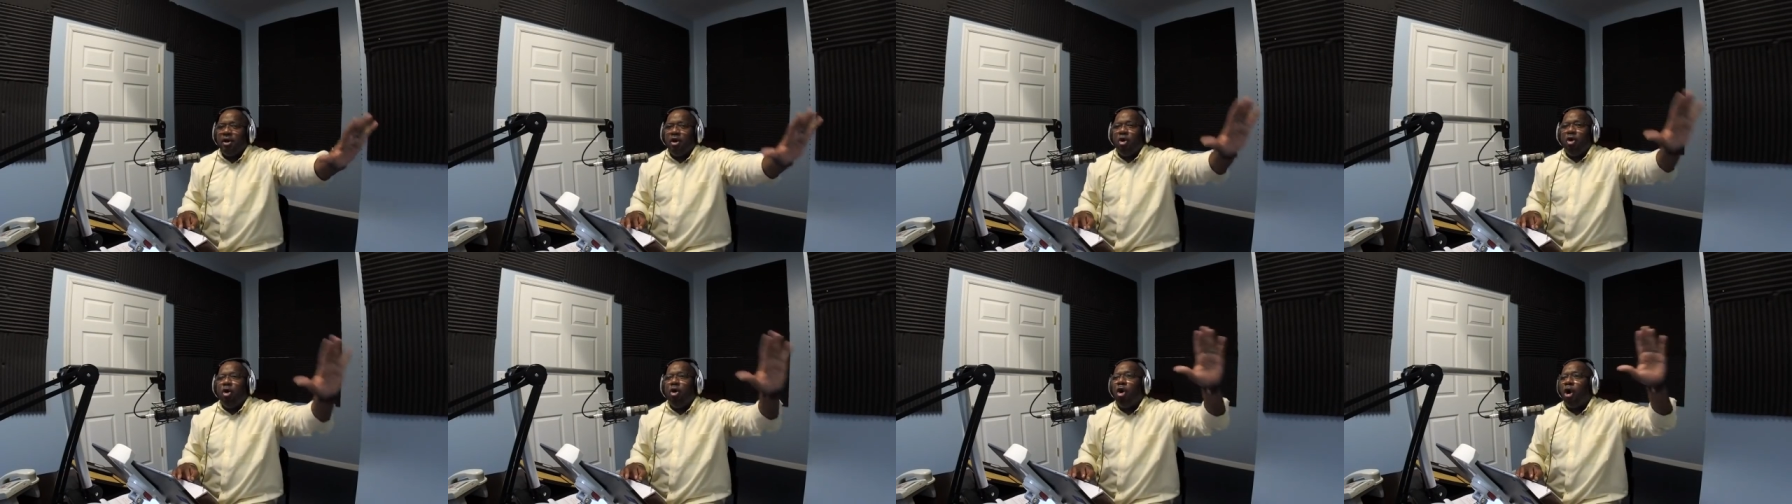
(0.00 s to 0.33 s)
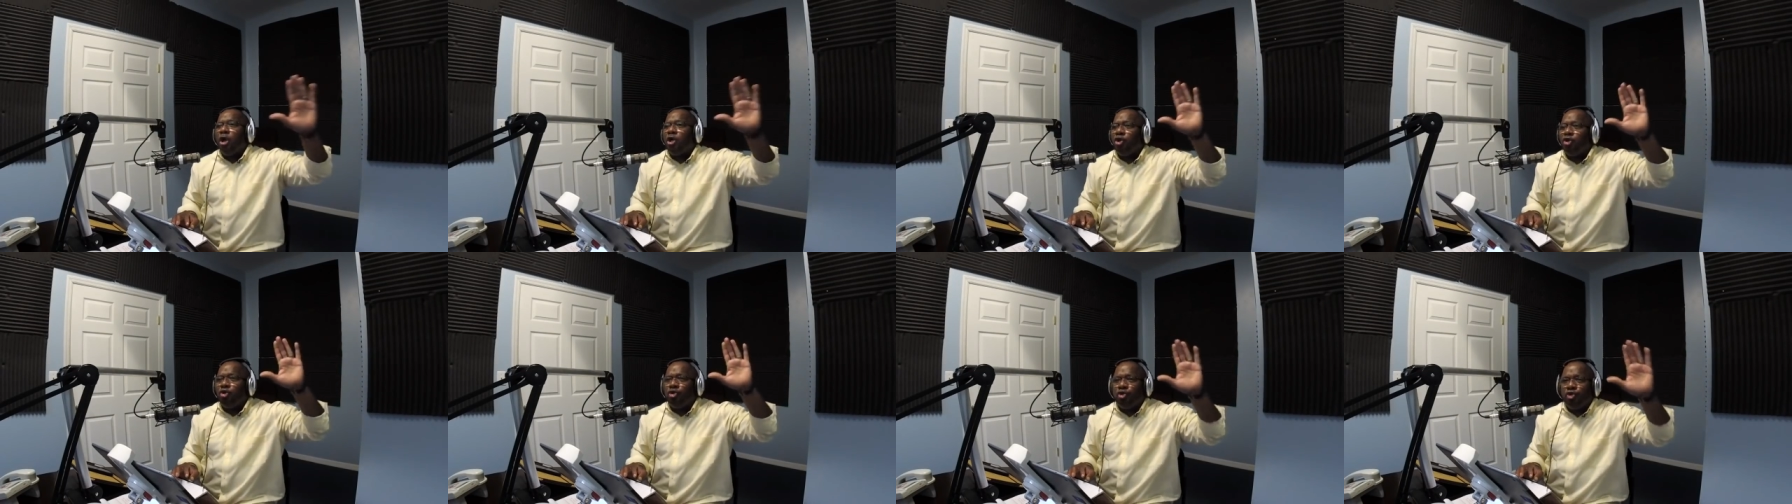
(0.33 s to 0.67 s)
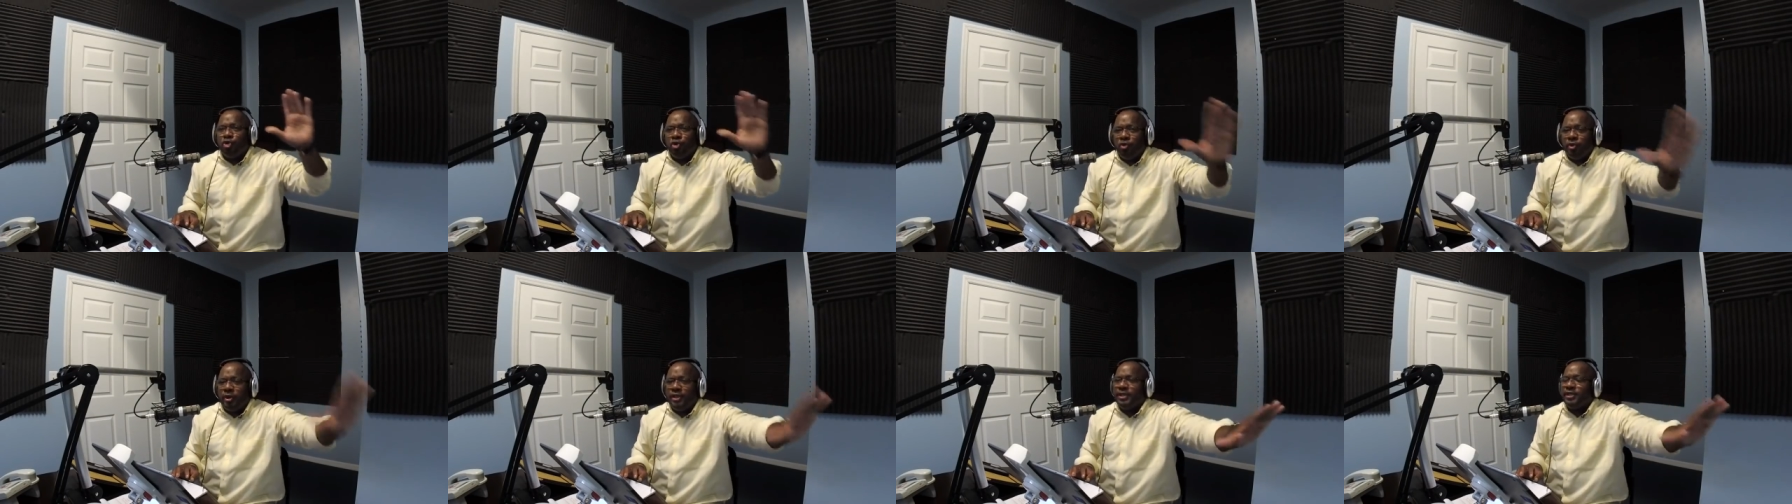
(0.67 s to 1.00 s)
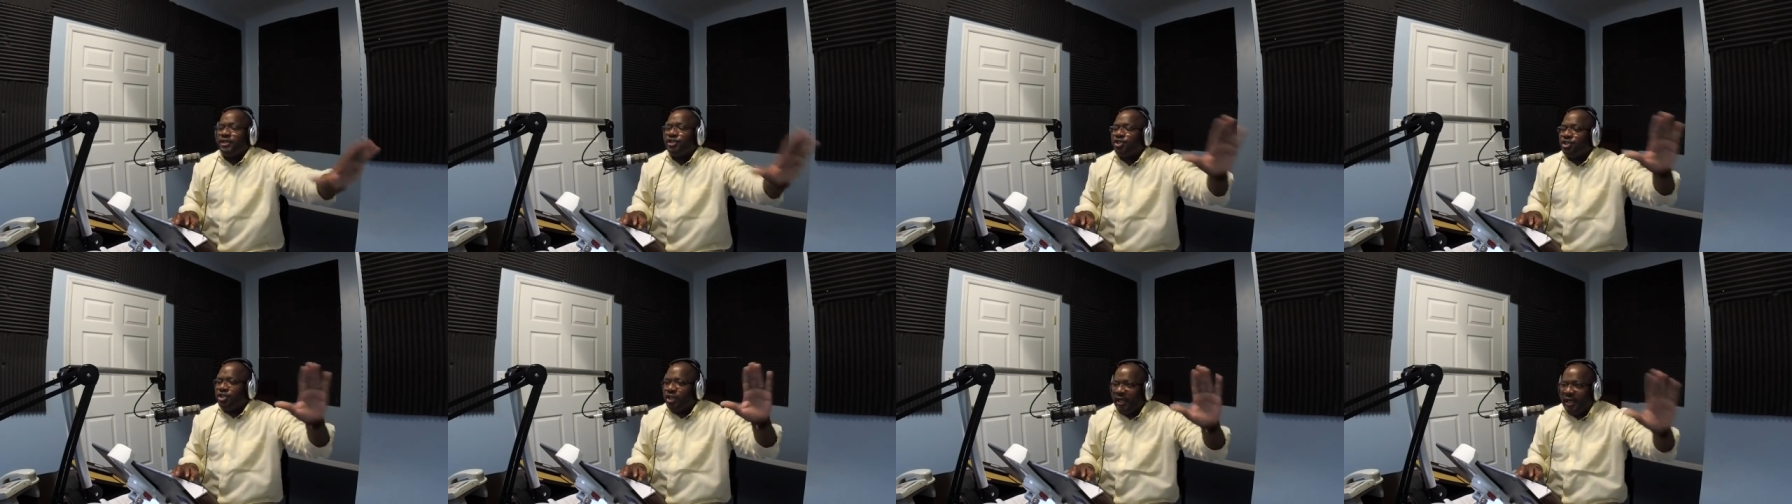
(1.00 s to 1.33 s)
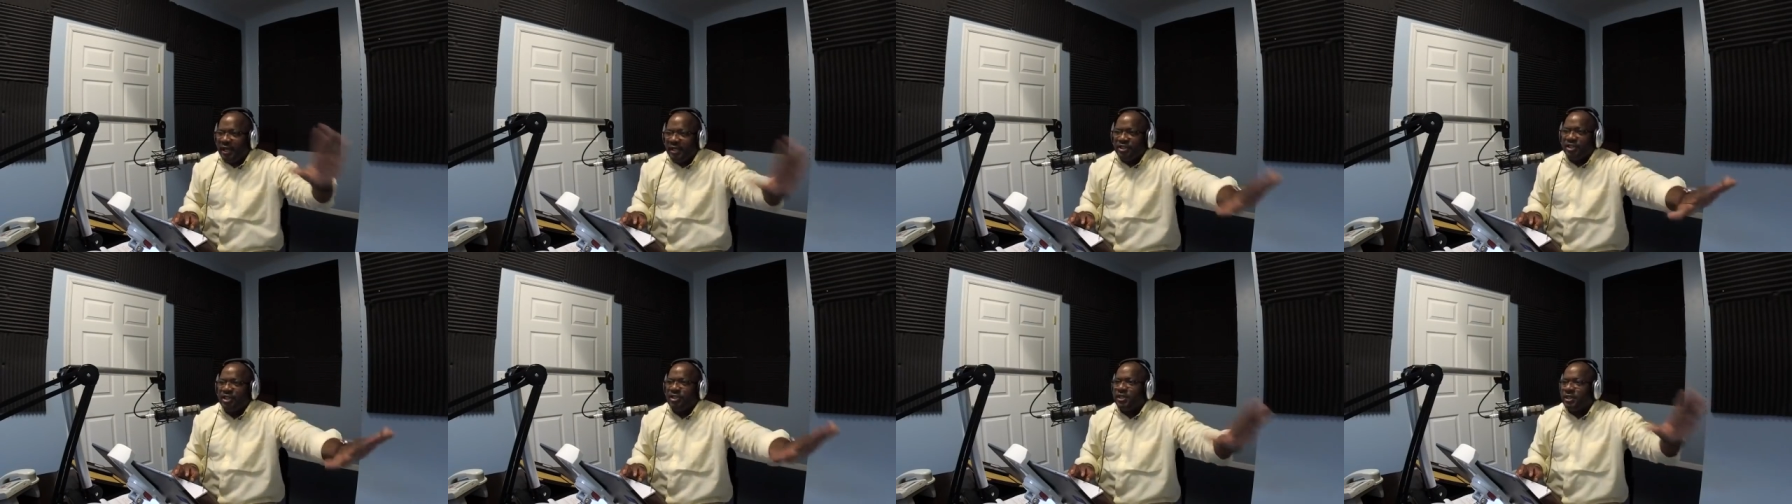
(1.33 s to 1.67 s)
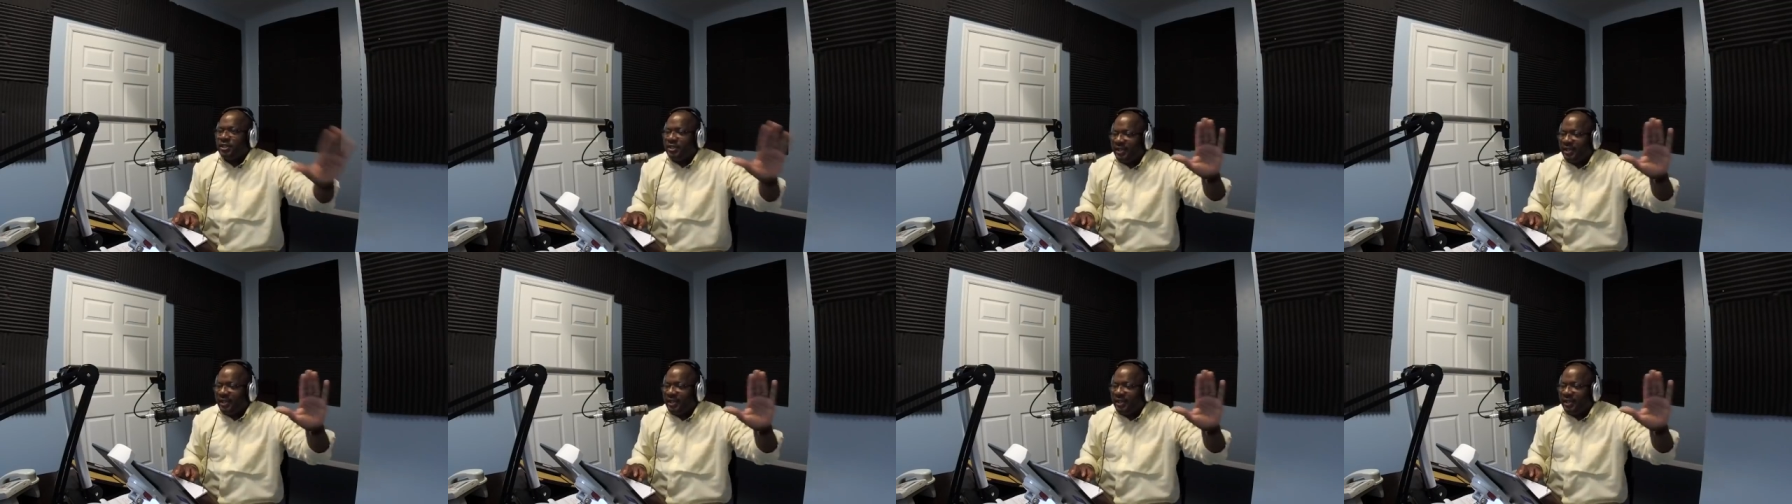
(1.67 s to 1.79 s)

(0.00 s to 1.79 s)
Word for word: All you're doing is changing the